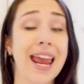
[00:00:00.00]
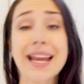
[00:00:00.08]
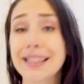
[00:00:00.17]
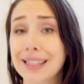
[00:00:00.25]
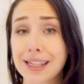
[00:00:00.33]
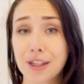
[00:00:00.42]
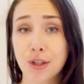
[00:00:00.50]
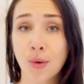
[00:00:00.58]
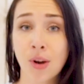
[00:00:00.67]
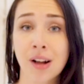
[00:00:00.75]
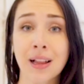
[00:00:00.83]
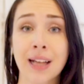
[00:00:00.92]
18
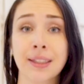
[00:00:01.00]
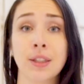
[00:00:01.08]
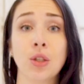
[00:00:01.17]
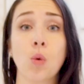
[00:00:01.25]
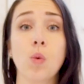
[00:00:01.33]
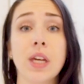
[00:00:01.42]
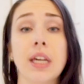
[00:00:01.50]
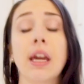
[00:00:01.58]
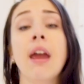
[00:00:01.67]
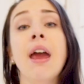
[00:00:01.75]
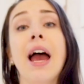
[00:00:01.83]
yoga classes a week